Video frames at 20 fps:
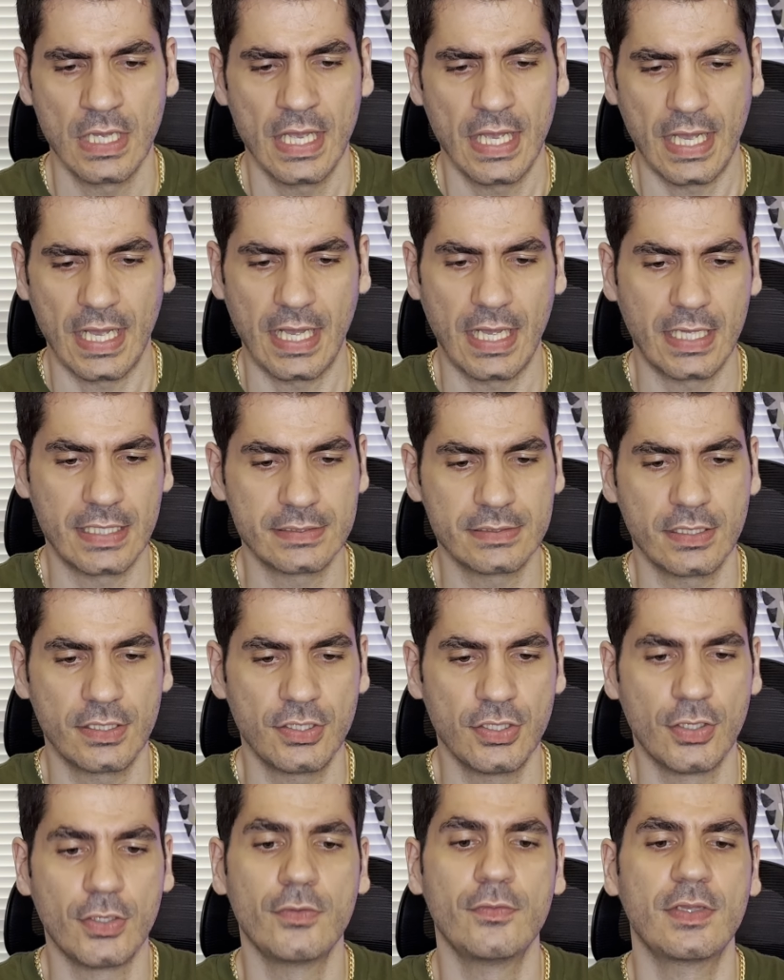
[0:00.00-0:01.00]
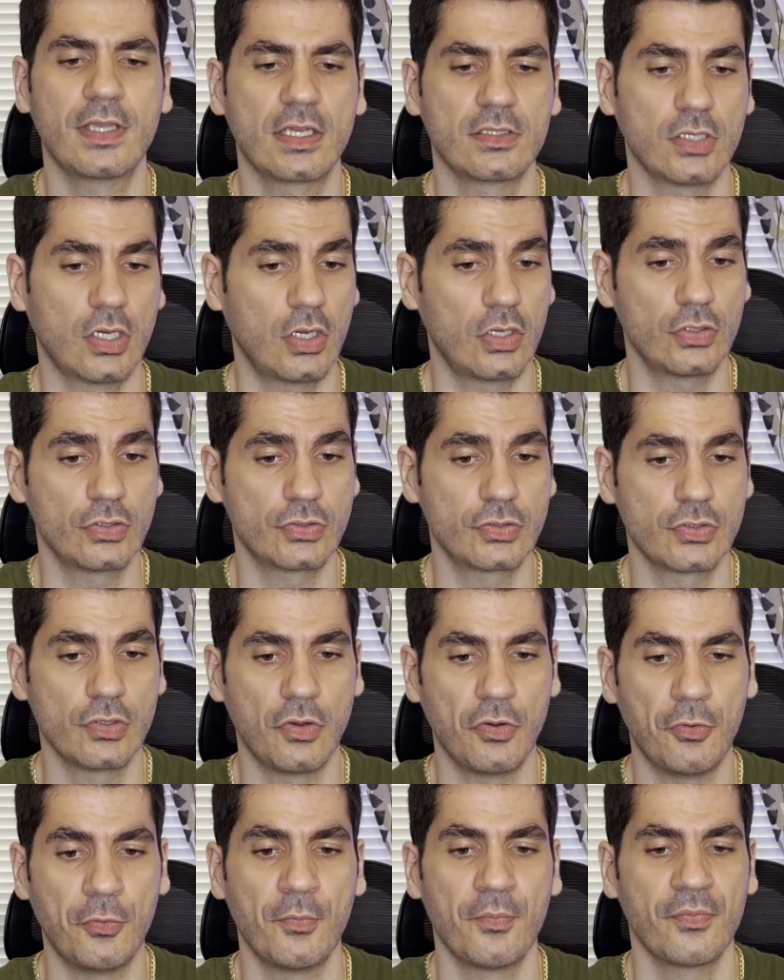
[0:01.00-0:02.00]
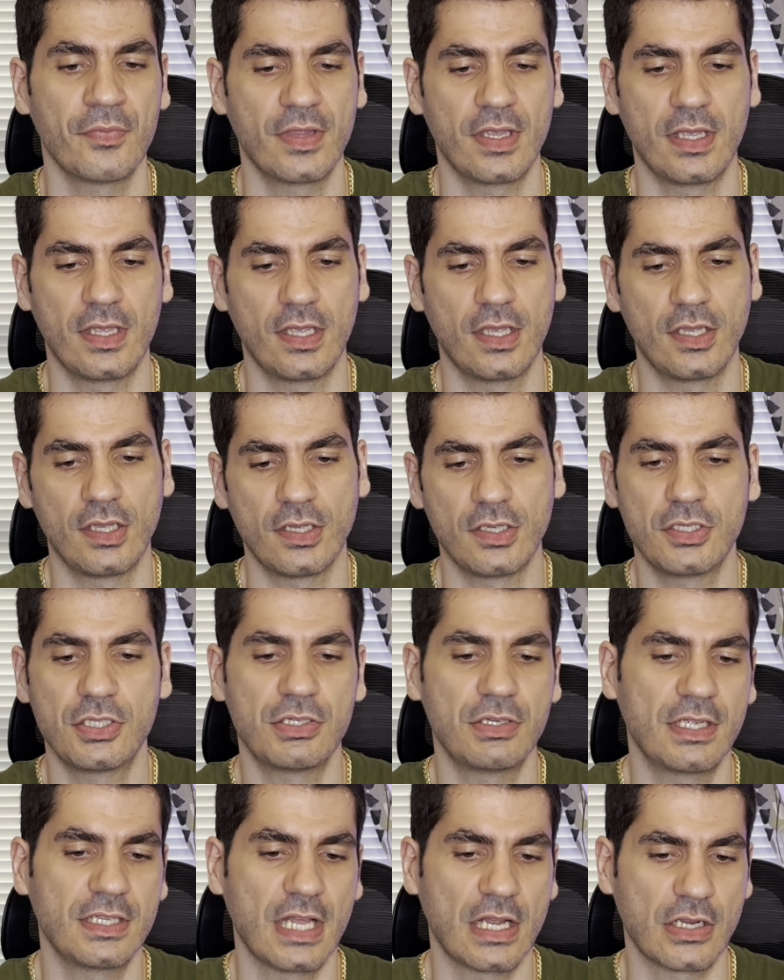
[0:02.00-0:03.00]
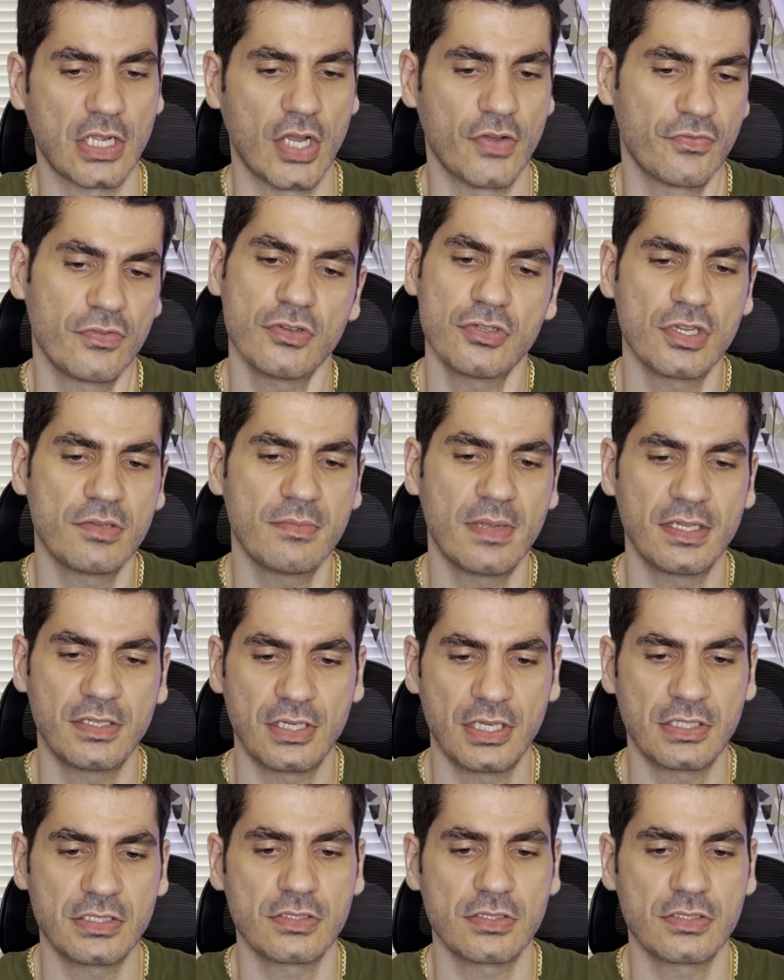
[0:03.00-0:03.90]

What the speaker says: And here we can also create our confusion matrix.